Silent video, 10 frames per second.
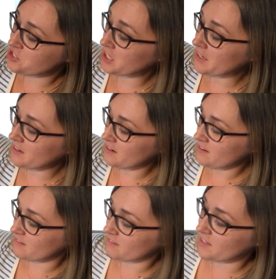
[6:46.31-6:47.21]

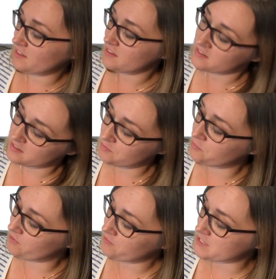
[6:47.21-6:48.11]
chicken, he's
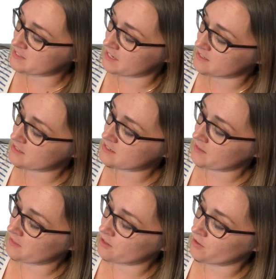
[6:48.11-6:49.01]
50 cents. That's
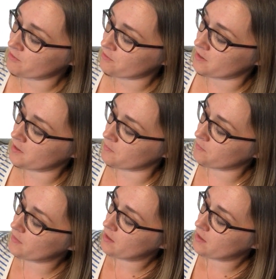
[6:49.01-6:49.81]
not that great for him.